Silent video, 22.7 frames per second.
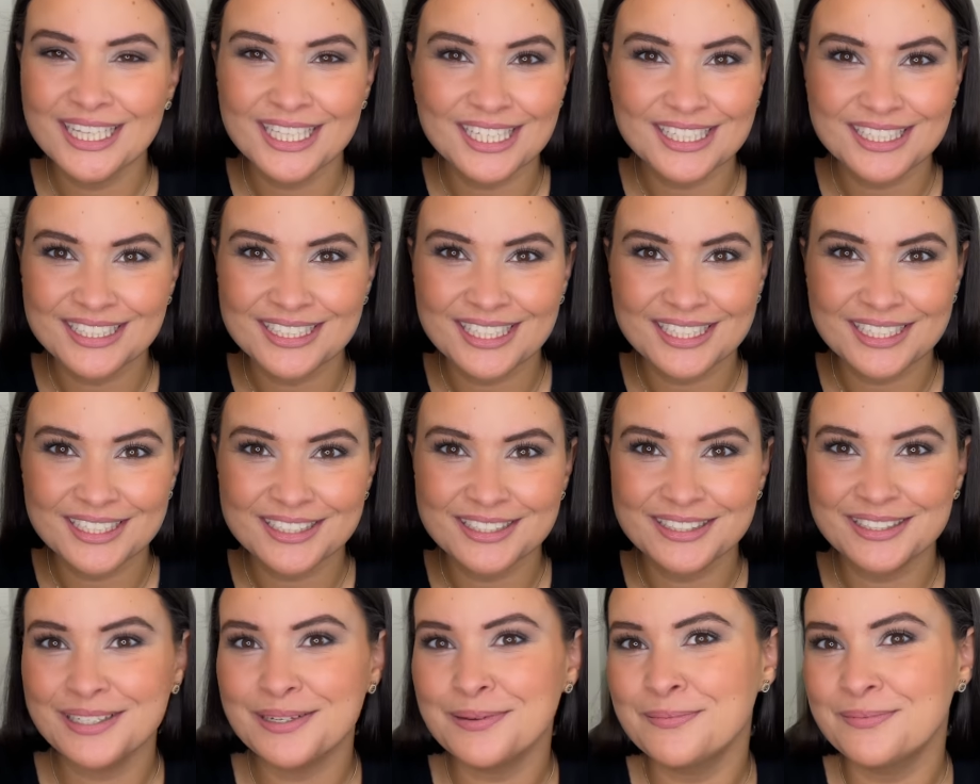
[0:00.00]
Let's take
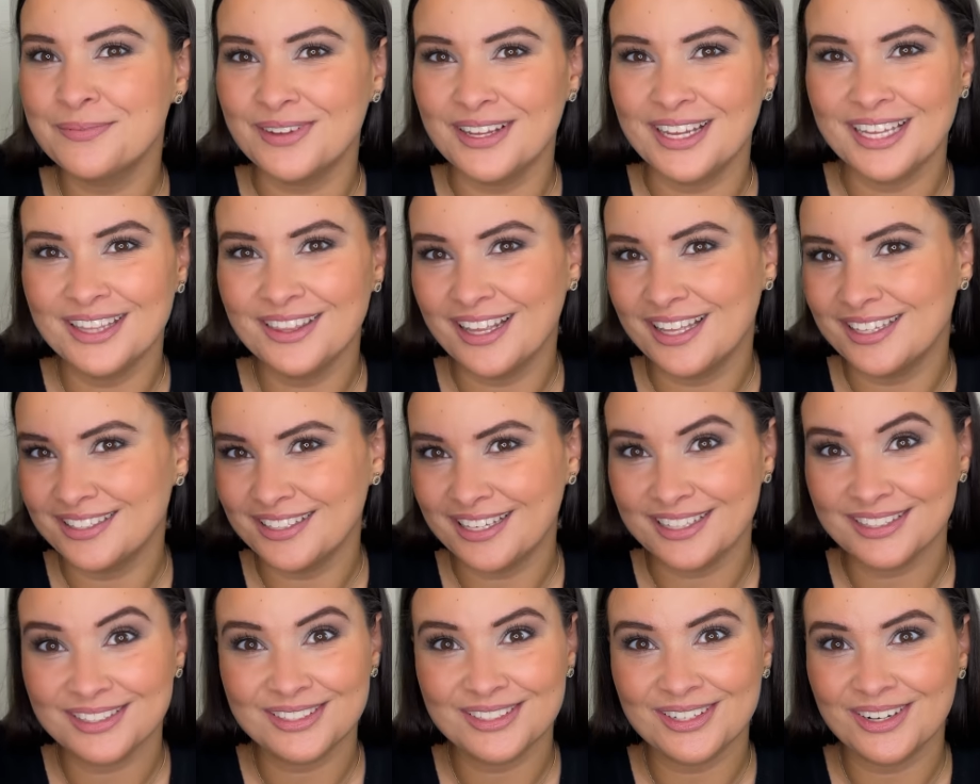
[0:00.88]
a sip and let's
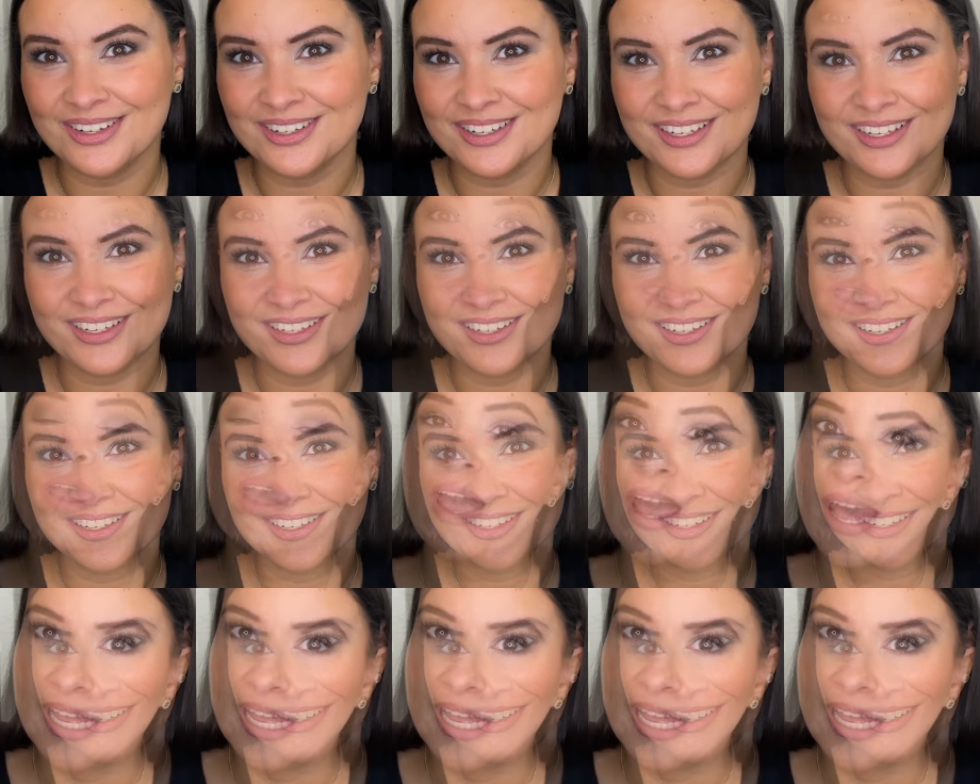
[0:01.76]
get started.